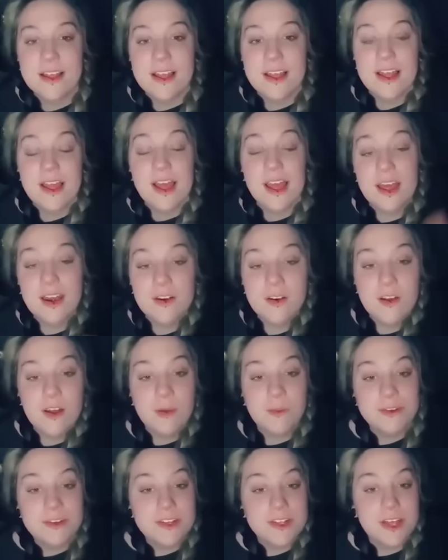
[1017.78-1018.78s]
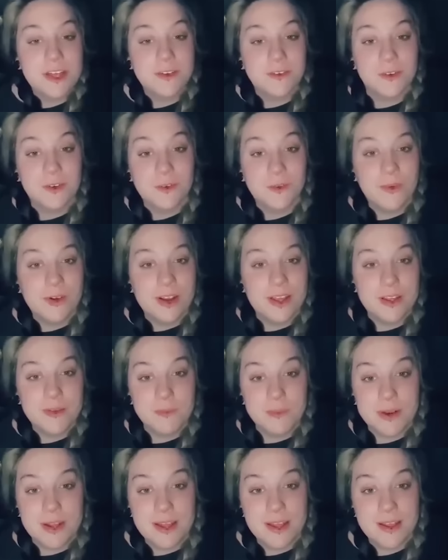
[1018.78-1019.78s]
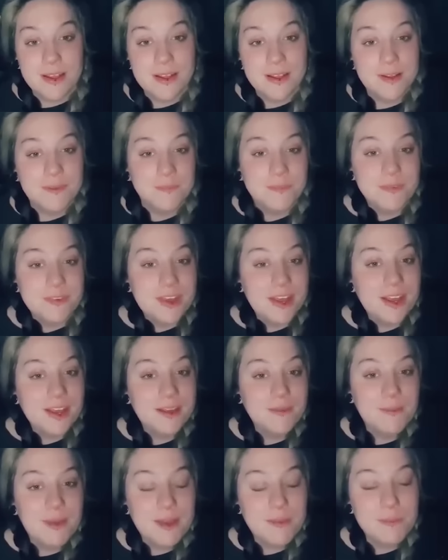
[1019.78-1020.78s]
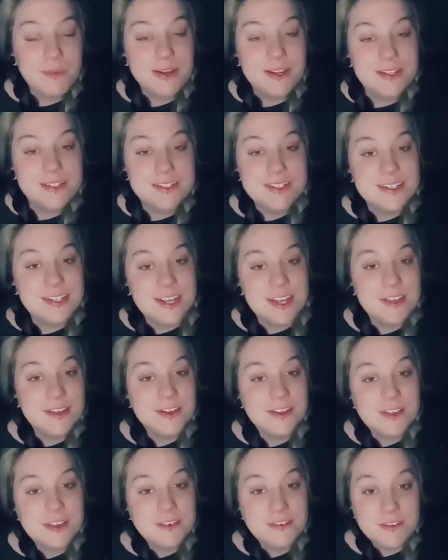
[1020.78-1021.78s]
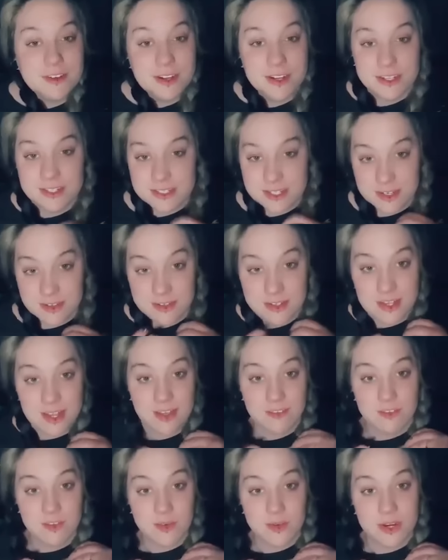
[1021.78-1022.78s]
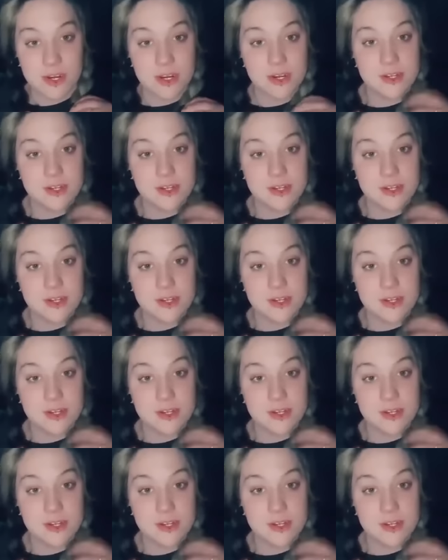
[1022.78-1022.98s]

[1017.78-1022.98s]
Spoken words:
I don't know how much of that I recorded, but I am tying my braids together in the front because I only have the one hair